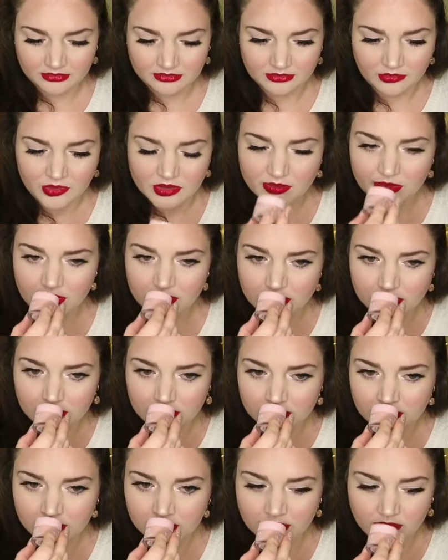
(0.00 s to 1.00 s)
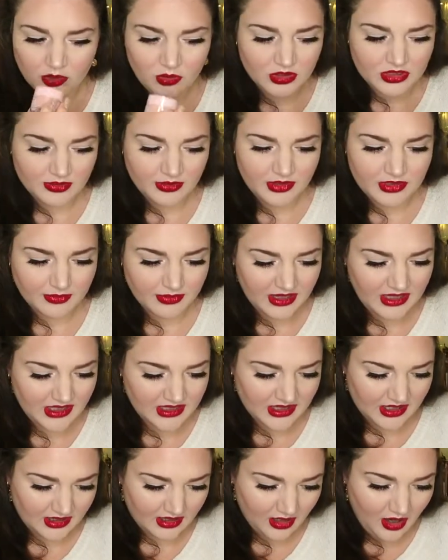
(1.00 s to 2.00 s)
Oh, it smells
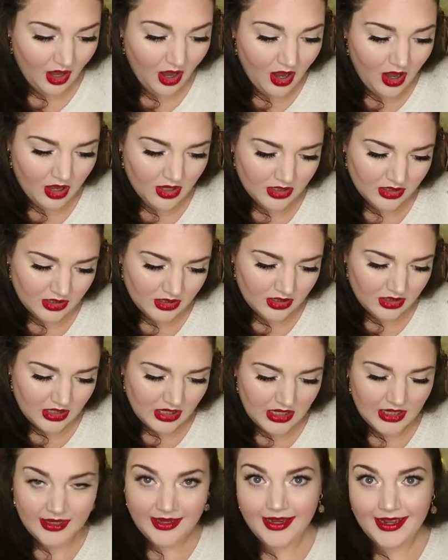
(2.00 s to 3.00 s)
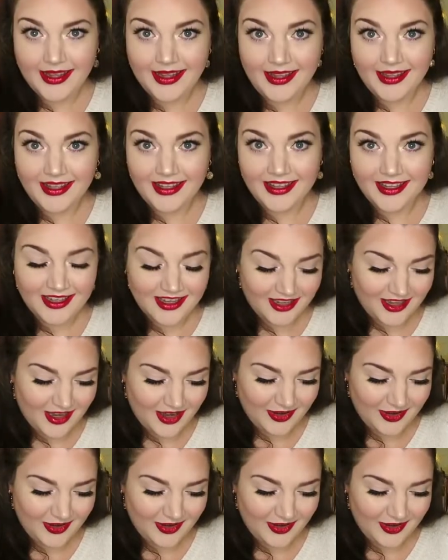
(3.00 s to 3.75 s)
amazing. Clinique.